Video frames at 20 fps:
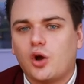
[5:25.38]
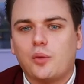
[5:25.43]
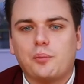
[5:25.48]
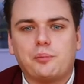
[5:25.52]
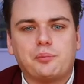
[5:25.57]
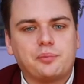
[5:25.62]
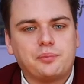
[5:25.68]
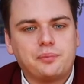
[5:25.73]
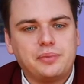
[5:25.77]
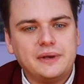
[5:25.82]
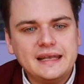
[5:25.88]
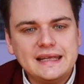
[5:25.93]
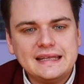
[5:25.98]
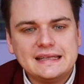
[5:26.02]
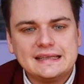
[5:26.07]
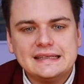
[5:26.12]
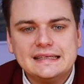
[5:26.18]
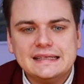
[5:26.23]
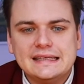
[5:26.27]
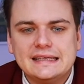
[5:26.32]

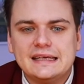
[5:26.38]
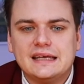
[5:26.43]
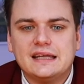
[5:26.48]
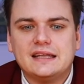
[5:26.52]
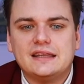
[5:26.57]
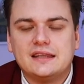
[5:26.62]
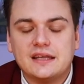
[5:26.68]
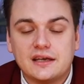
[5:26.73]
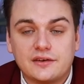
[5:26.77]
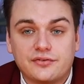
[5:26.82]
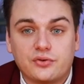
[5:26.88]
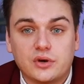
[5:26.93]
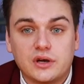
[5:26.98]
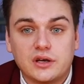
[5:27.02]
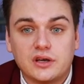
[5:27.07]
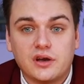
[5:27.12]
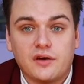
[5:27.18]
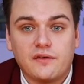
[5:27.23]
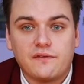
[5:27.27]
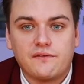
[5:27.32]
completely
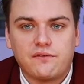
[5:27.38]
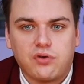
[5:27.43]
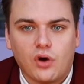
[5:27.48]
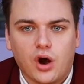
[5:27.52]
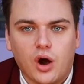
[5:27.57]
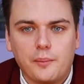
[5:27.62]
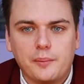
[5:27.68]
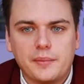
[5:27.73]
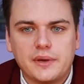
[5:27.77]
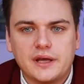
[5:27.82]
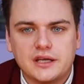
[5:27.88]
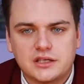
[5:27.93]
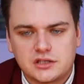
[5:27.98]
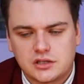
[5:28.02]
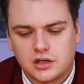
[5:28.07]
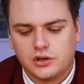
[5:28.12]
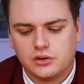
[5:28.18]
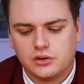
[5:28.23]
different from each